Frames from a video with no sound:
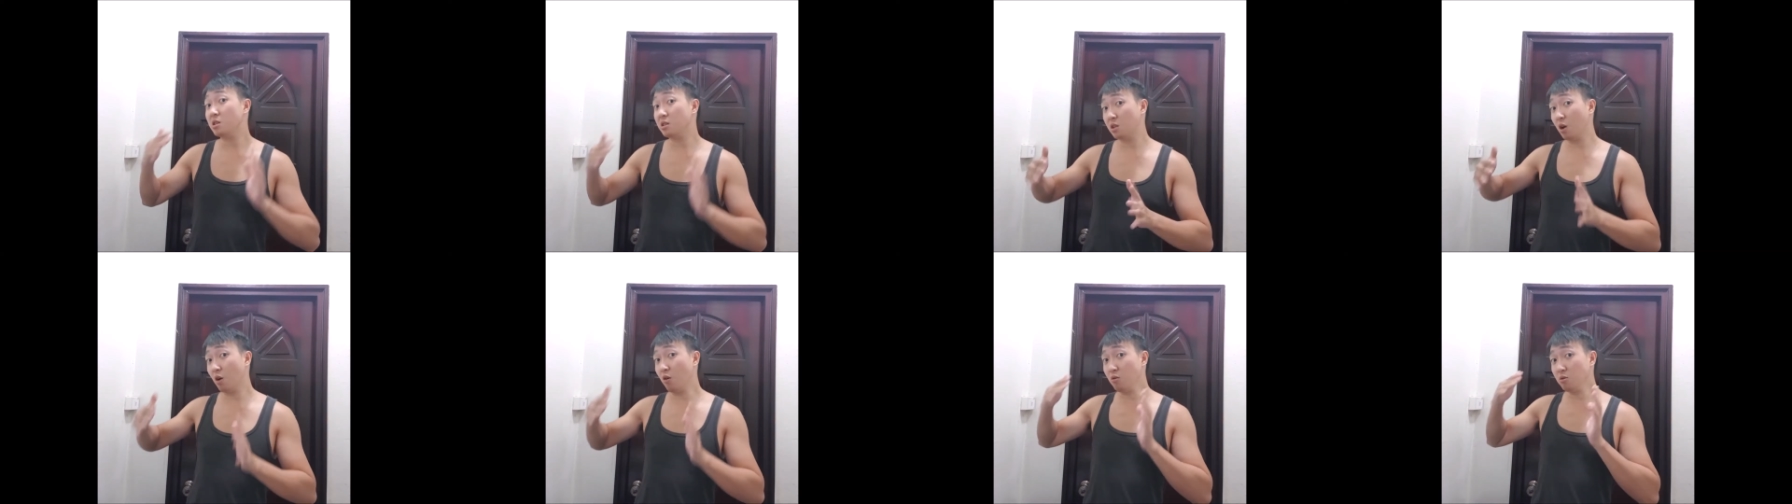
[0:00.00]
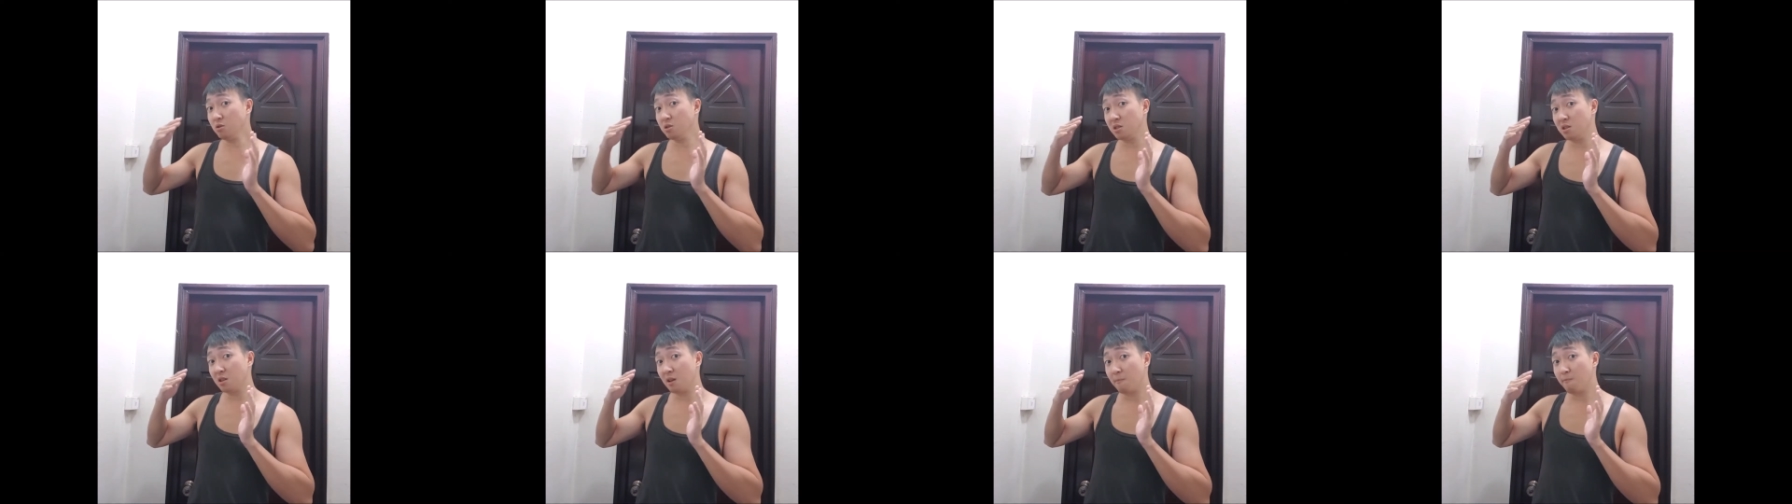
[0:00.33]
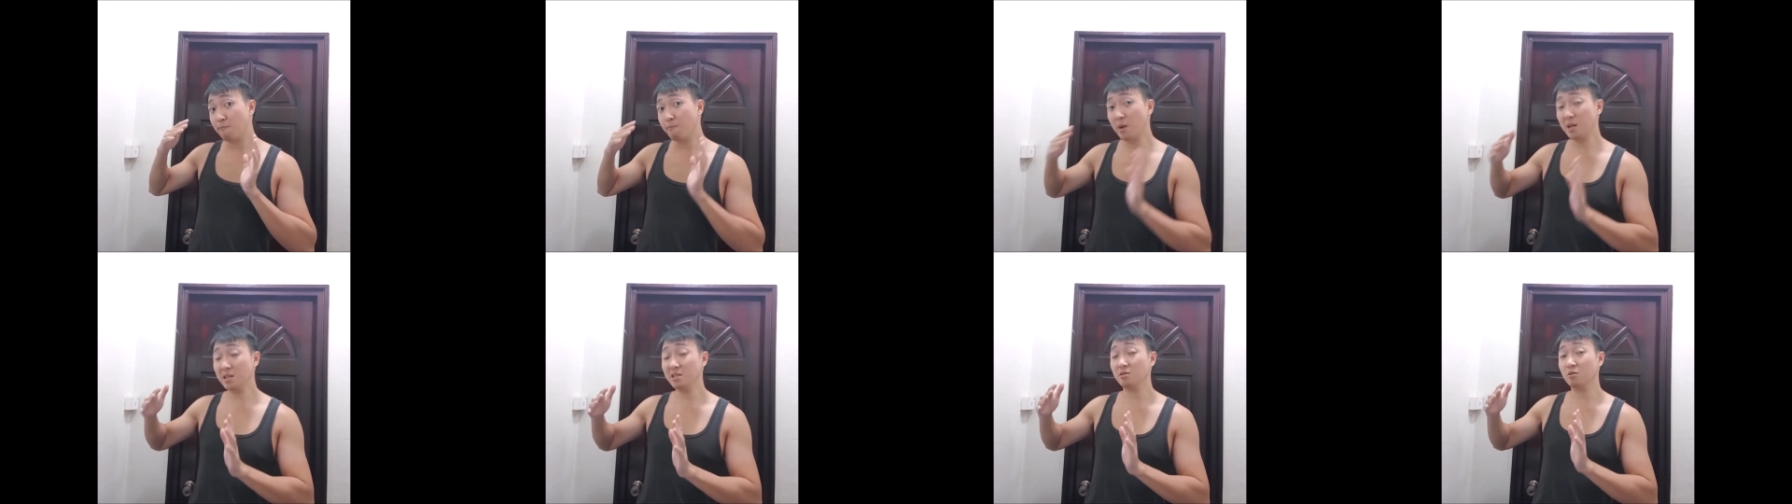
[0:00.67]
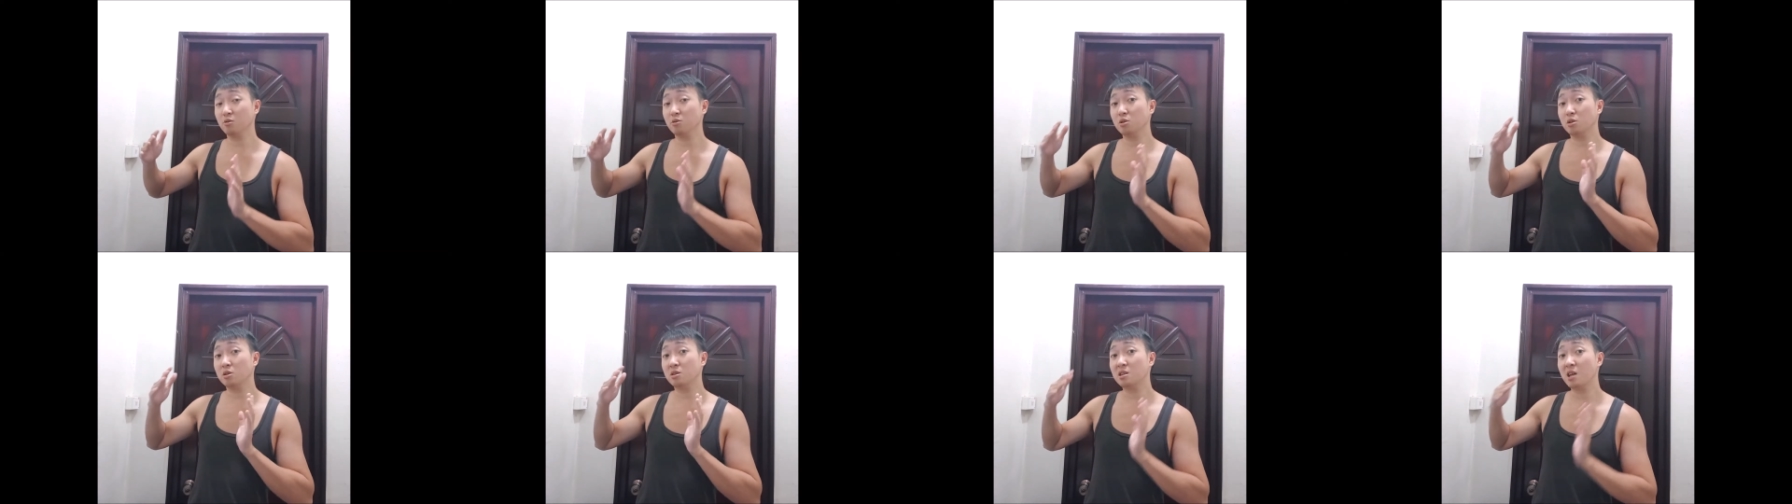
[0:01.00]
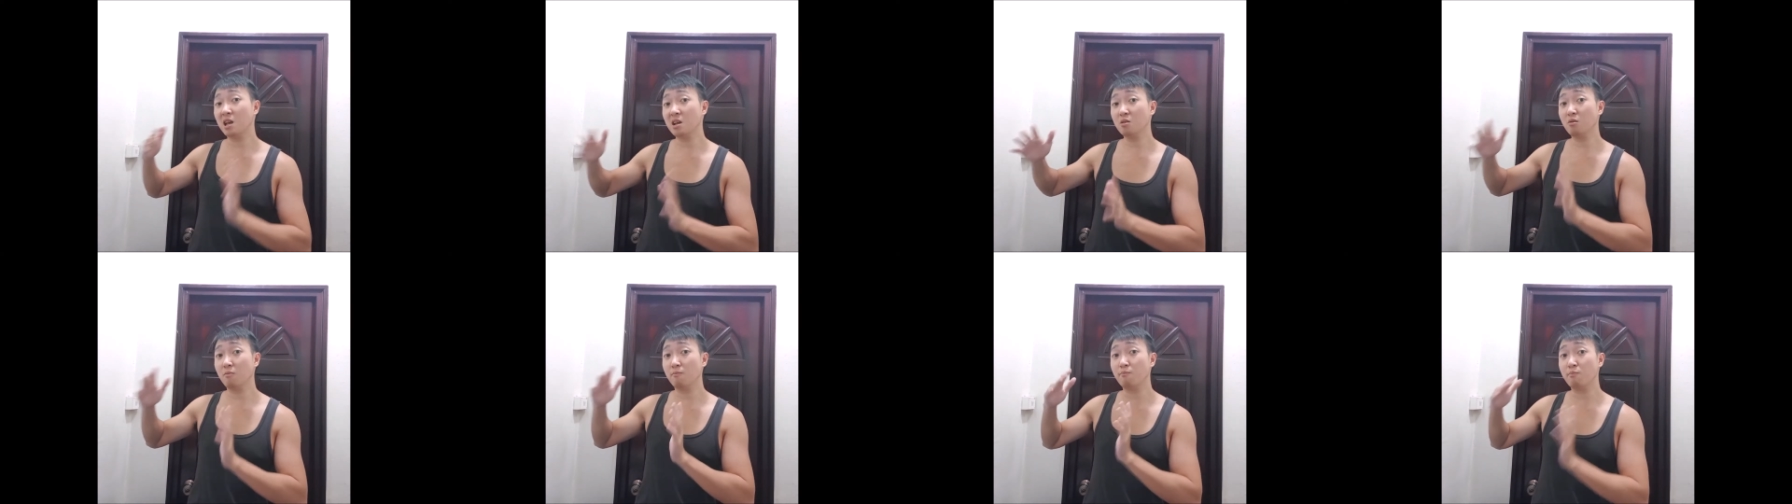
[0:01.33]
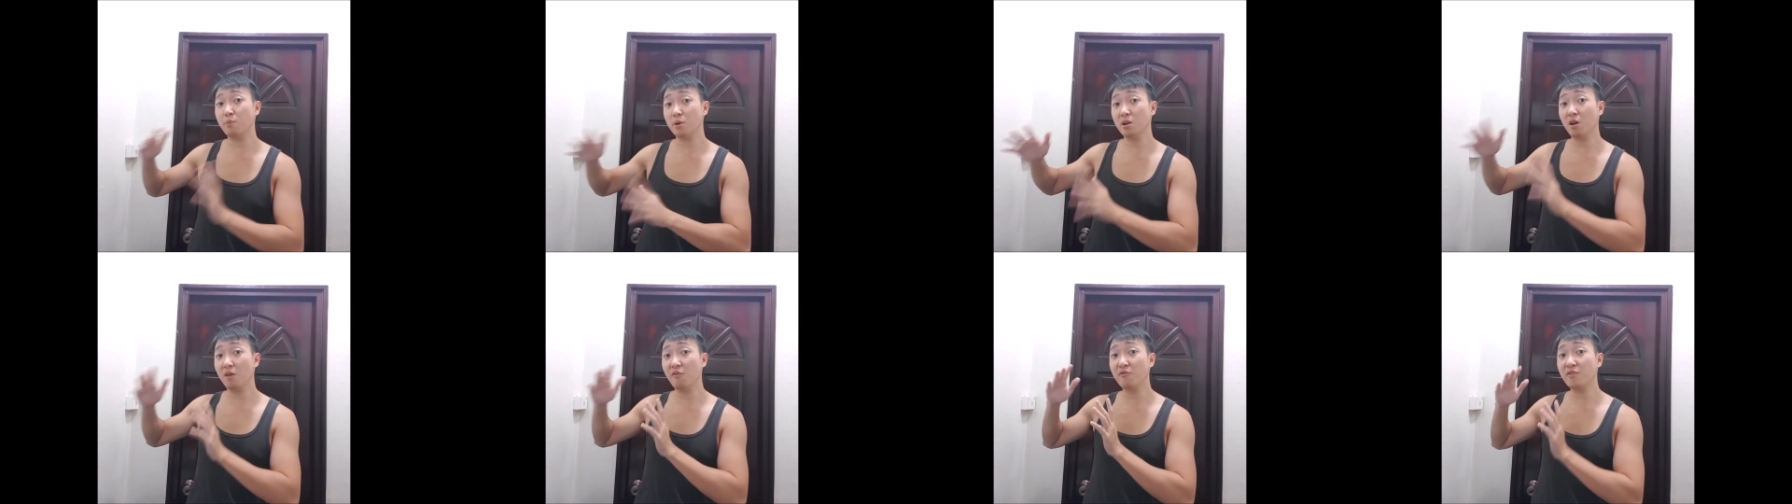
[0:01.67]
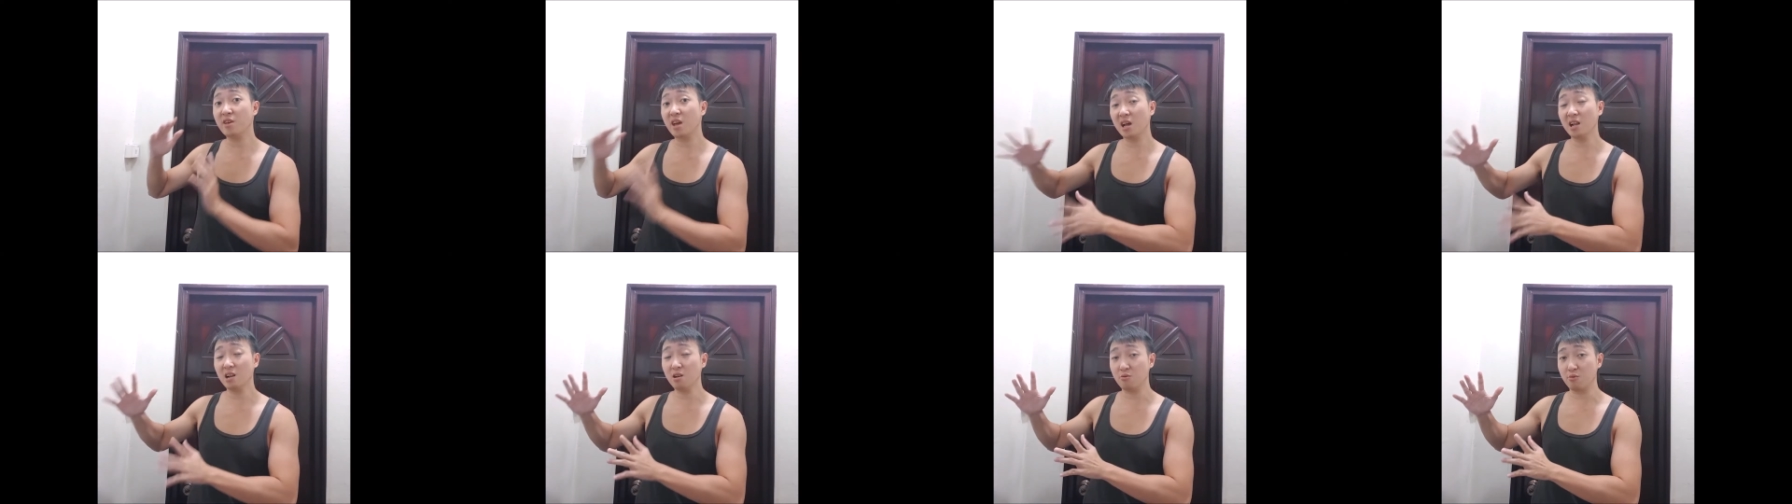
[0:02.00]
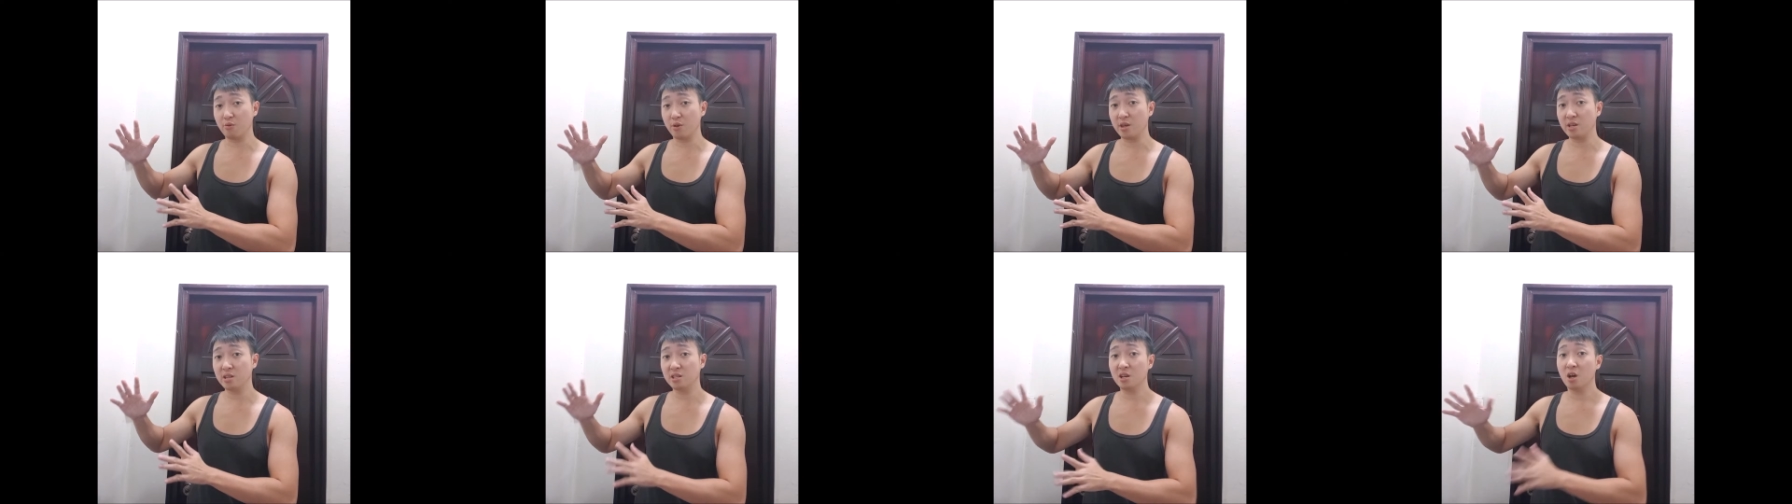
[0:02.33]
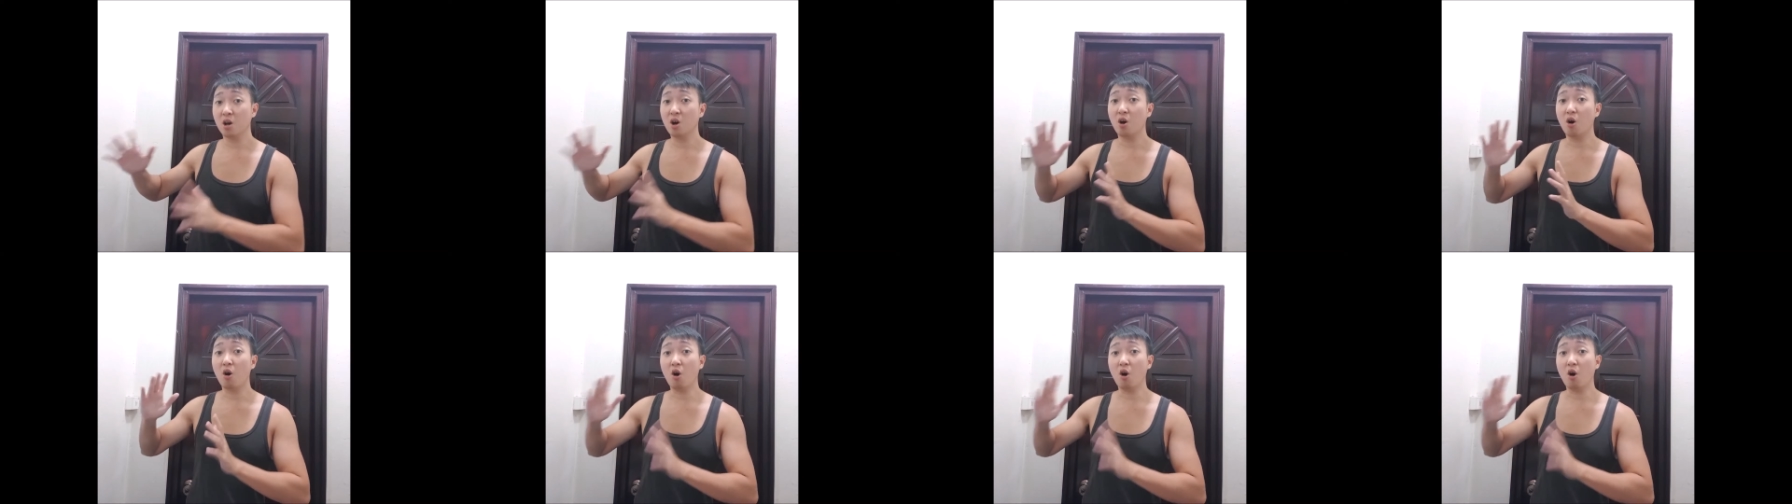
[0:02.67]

those muscles tend to burn off calories